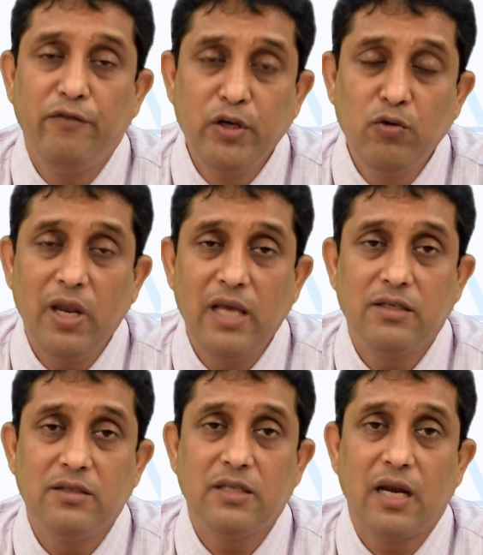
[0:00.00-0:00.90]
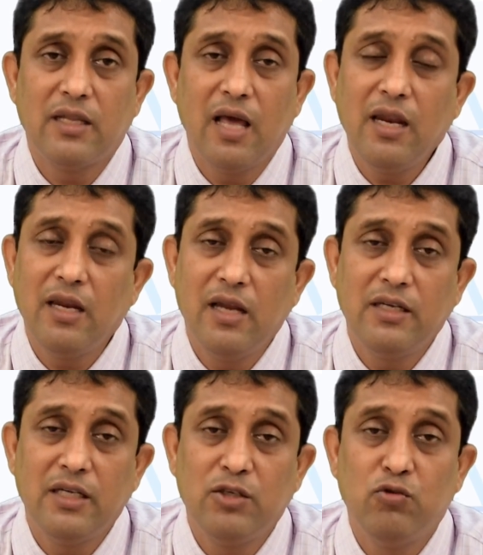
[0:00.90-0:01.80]
video lessons are there
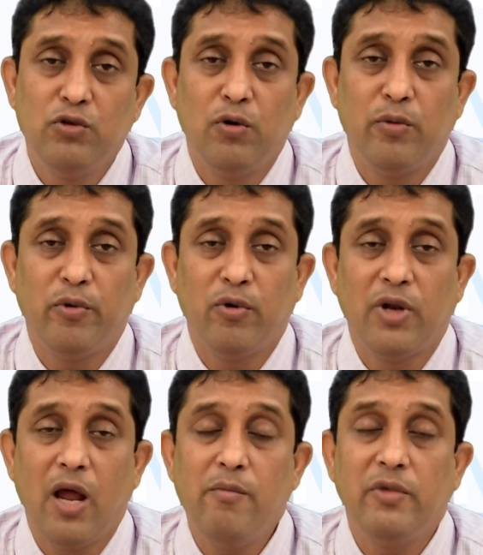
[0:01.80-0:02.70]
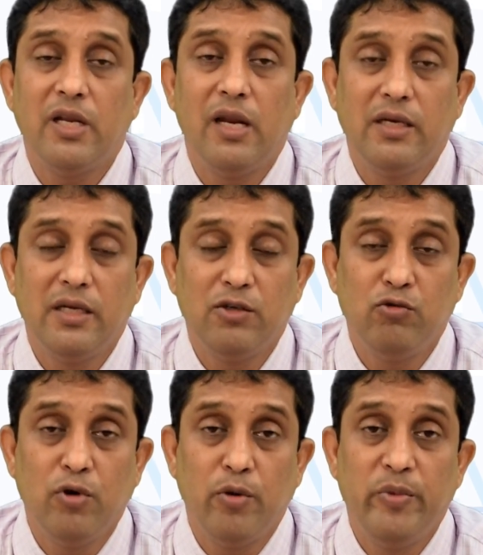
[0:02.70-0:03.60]
relating to your program, relating to
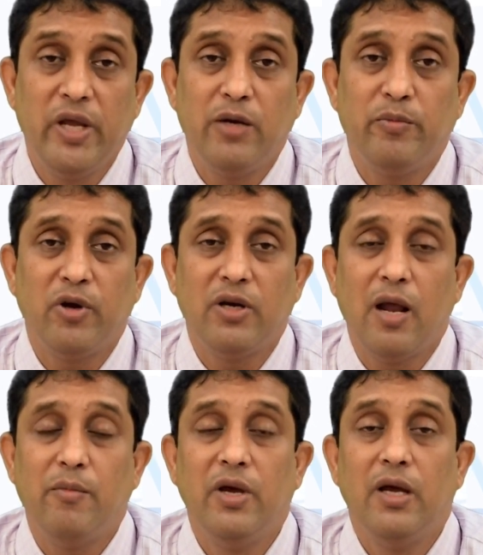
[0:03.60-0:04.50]
your B.Ed program